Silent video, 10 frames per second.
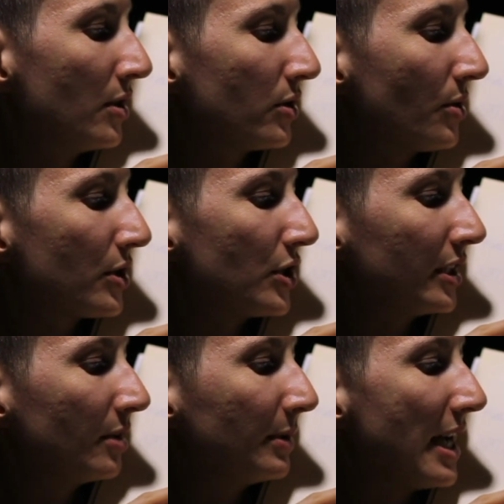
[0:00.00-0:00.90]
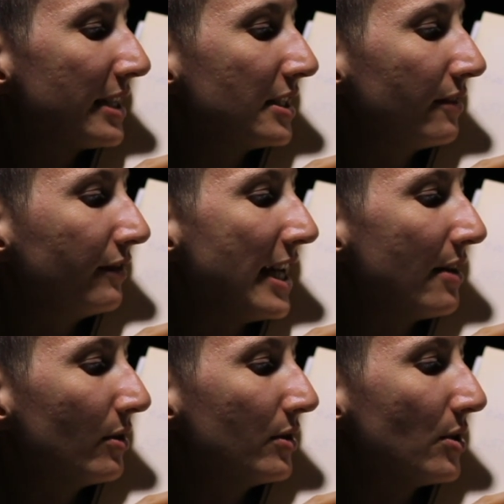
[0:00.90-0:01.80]
Torching the plastic
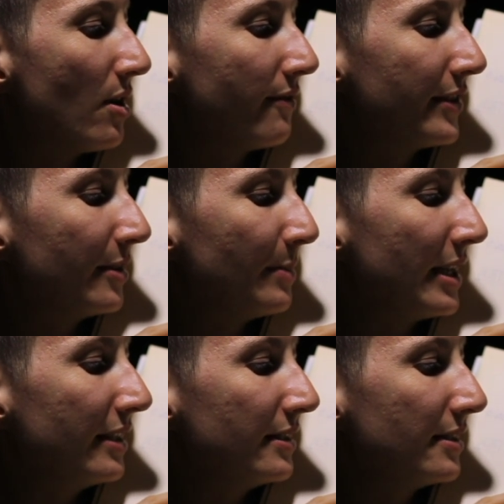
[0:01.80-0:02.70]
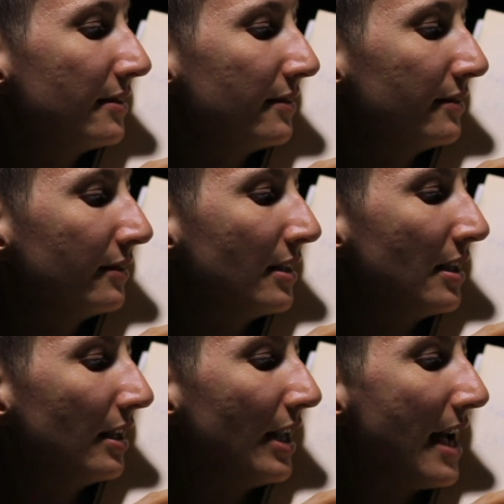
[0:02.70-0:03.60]
flowers off their beds.
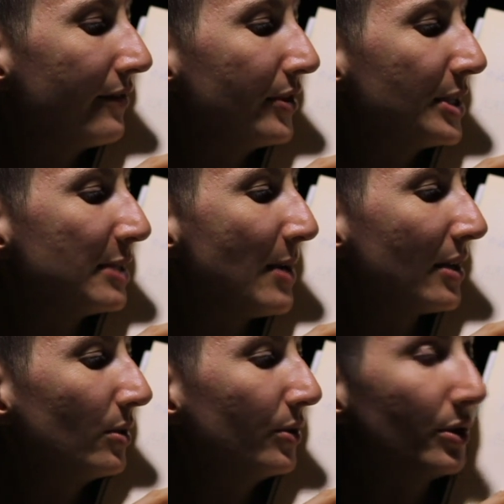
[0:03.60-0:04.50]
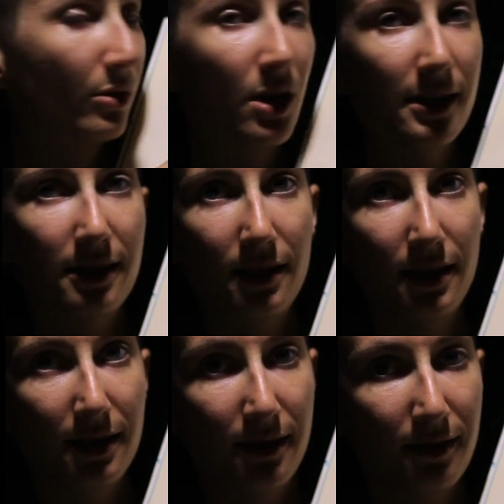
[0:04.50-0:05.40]
Laughter speckled across the
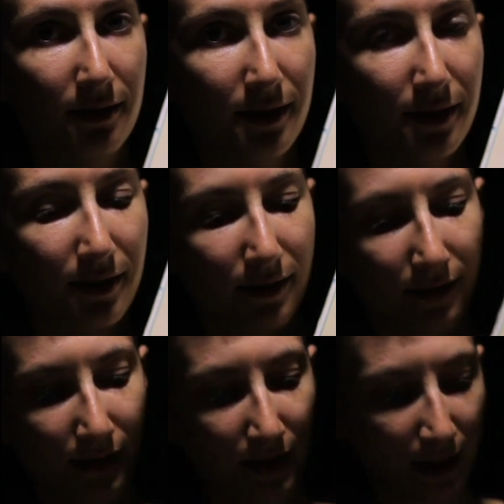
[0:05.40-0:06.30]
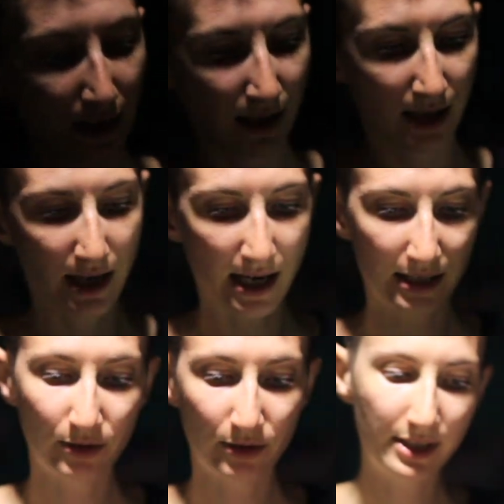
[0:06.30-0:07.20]
distance."
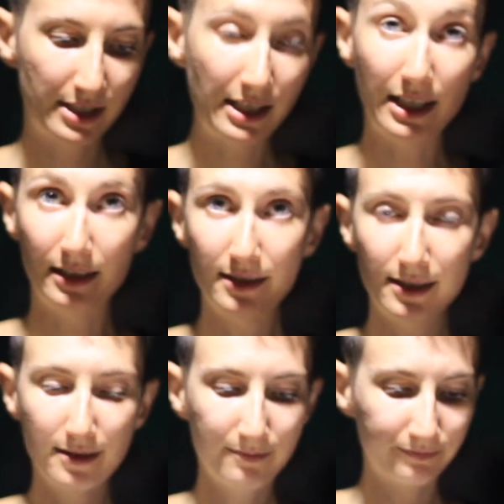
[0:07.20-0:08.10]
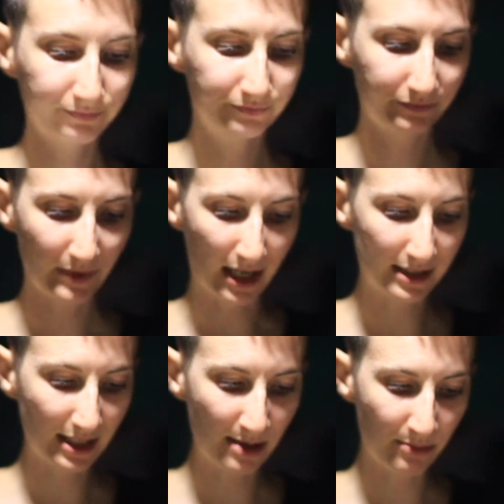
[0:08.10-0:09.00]
And in Christine's,
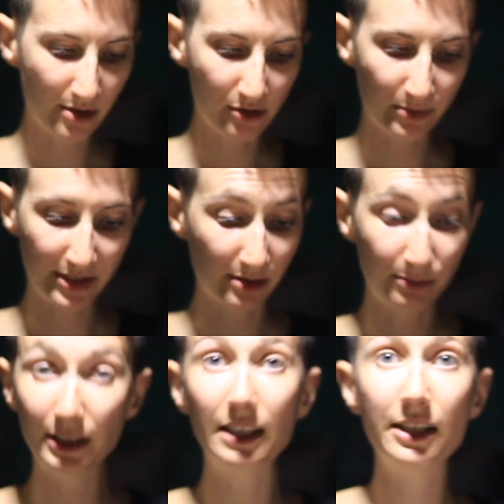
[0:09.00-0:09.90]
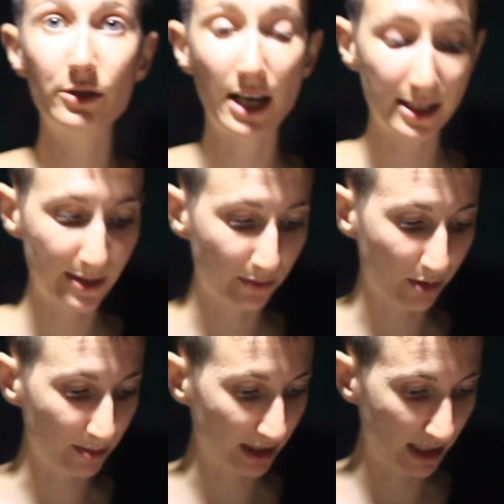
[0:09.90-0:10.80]
that same poem is completely
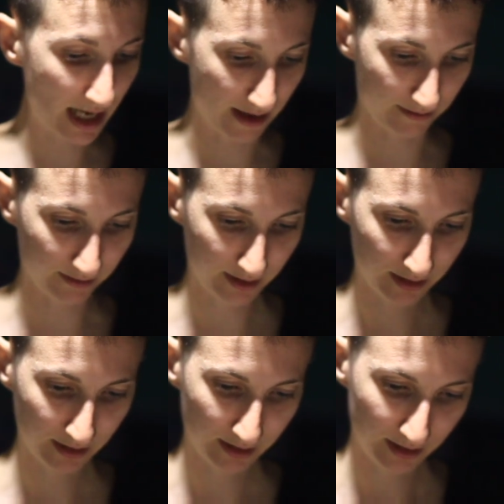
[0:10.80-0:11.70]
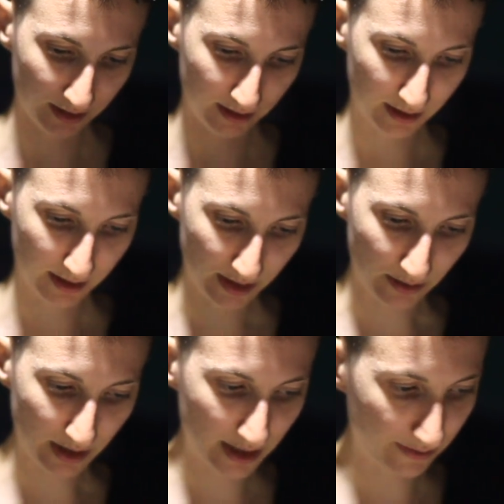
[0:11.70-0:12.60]
transformed again.
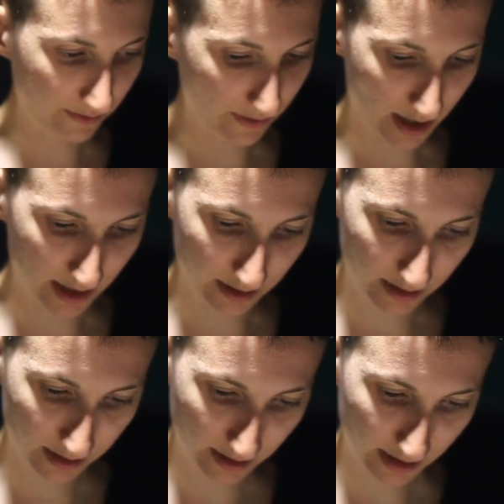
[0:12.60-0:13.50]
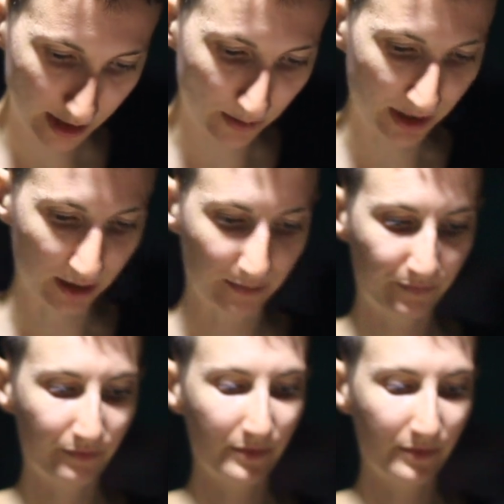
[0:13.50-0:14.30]
So let's find it. Here we go.